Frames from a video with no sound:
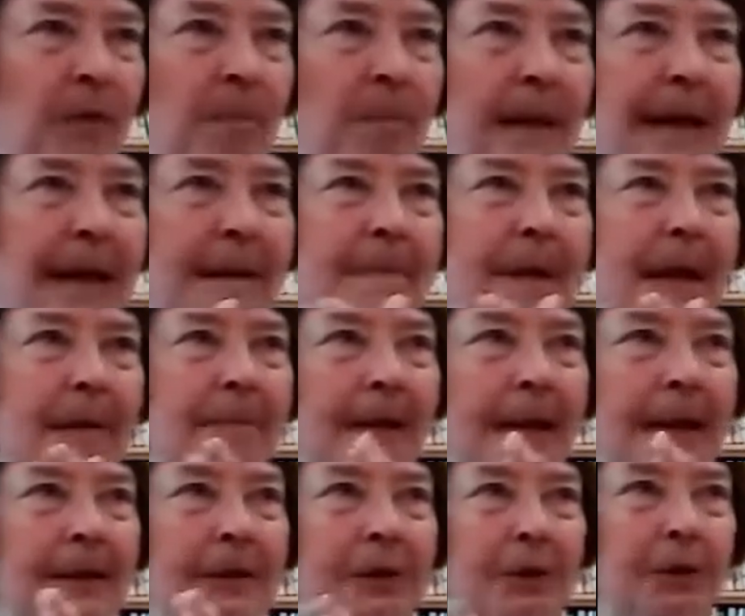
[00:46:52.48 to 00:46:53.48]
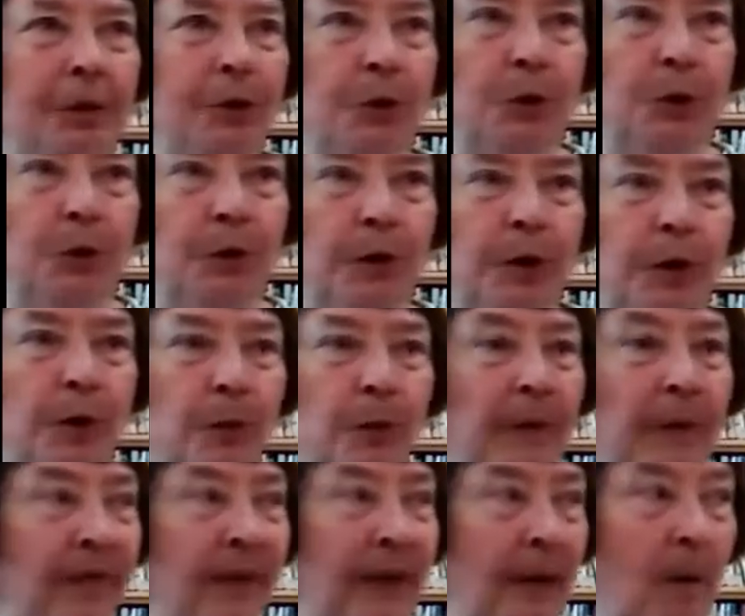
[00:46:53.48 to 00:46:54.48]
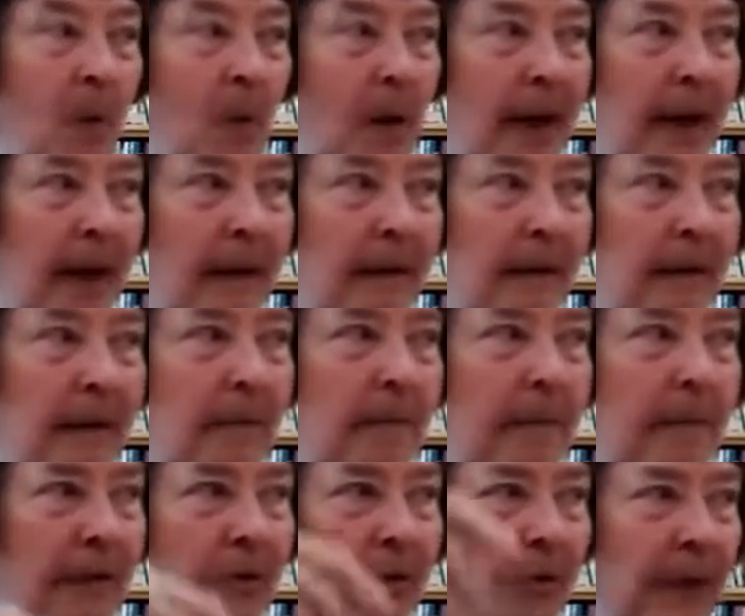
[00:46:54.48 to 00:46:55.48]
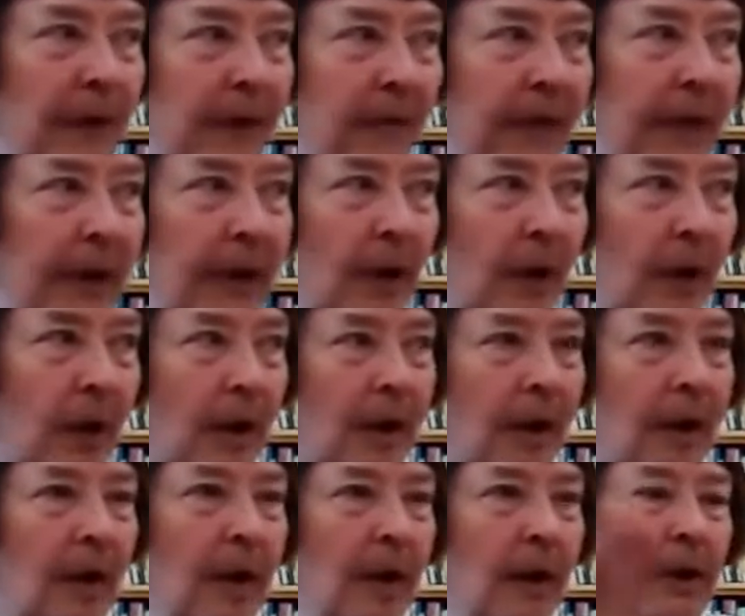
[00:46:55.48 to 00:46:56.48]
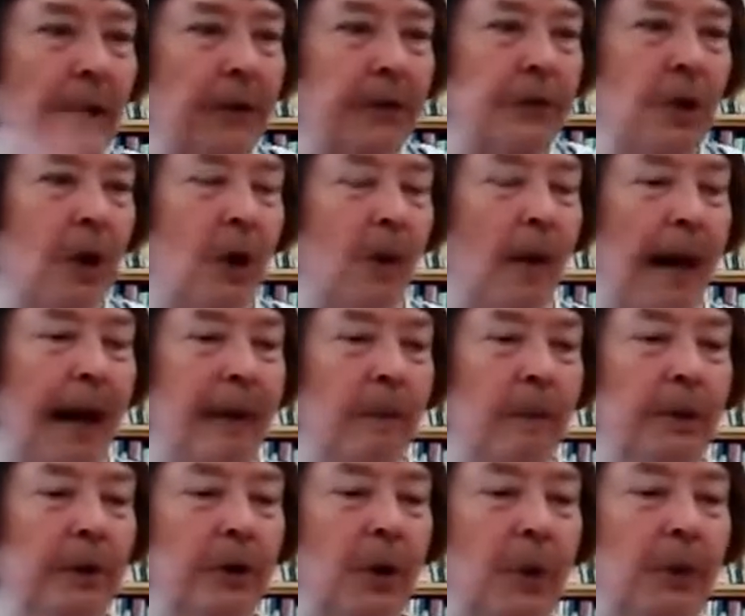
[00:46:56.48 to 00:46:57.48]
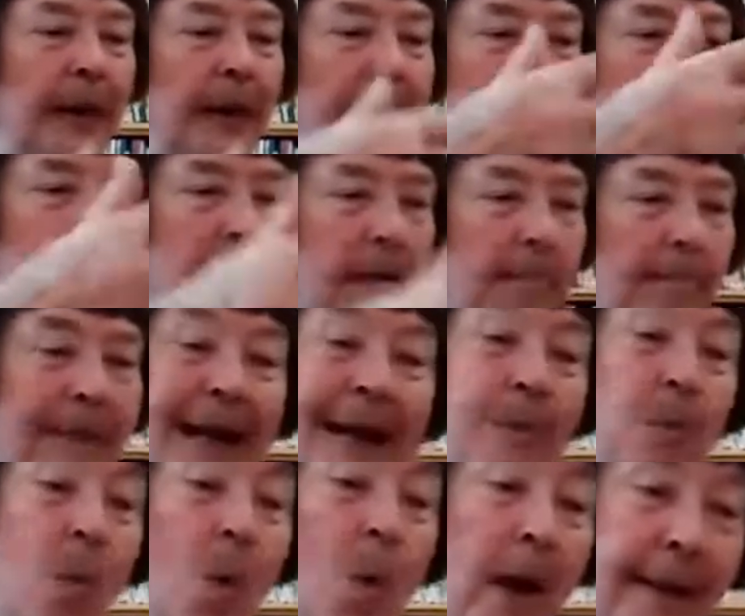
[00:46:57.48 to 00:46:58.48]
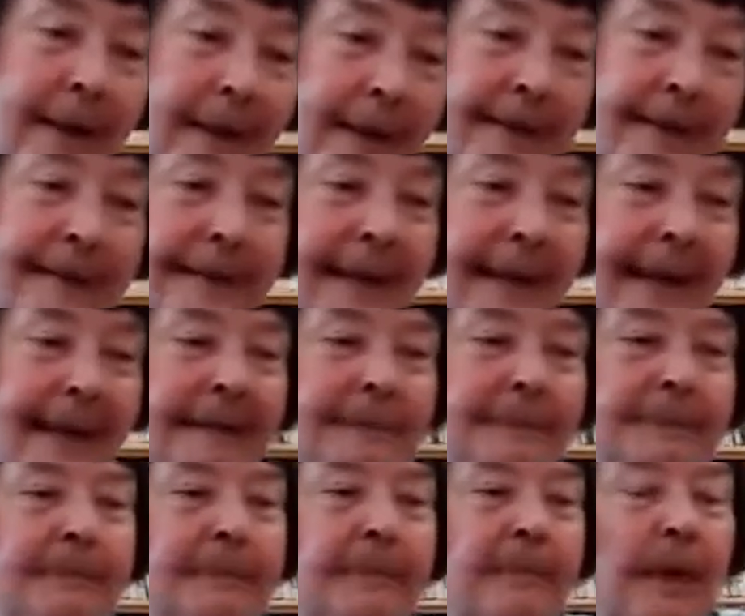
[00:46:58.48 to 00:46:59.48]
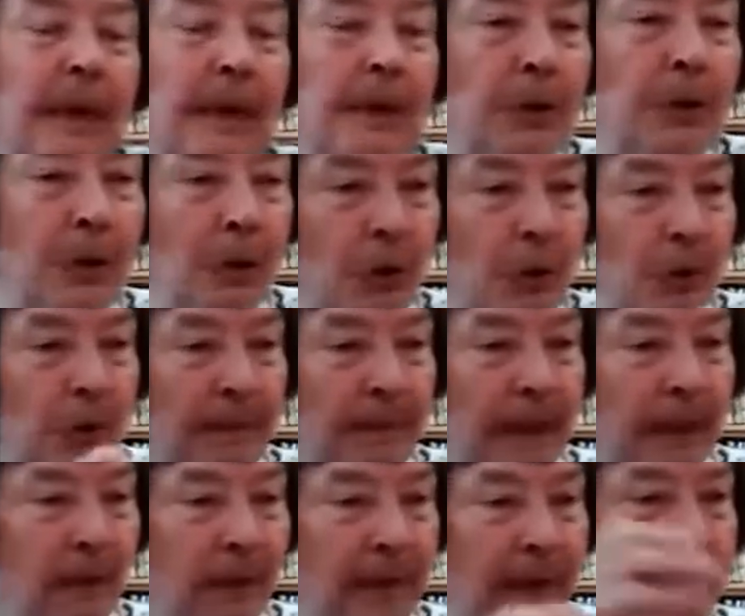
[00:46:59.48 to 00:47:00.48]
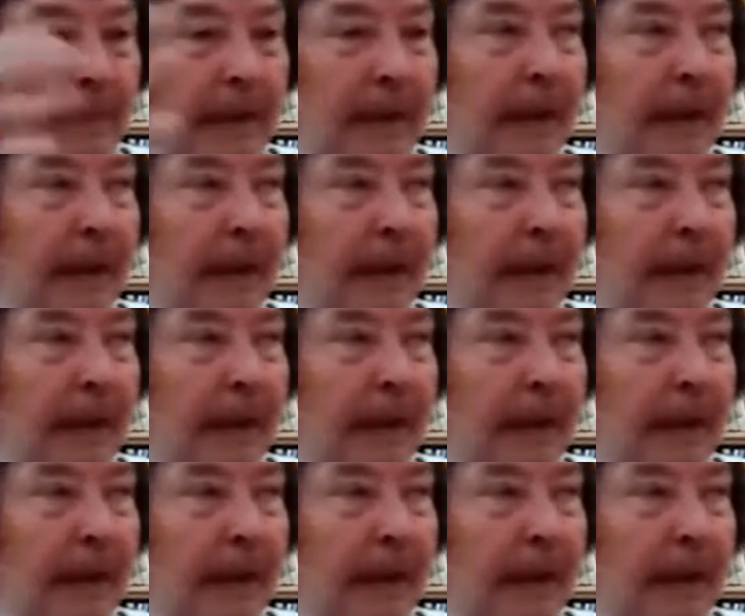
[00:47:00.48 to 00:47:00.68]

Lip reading: for me, my beds are 2 to 3 feet wide and about 20 feet long. So I would donate bed 1, let's say, to my green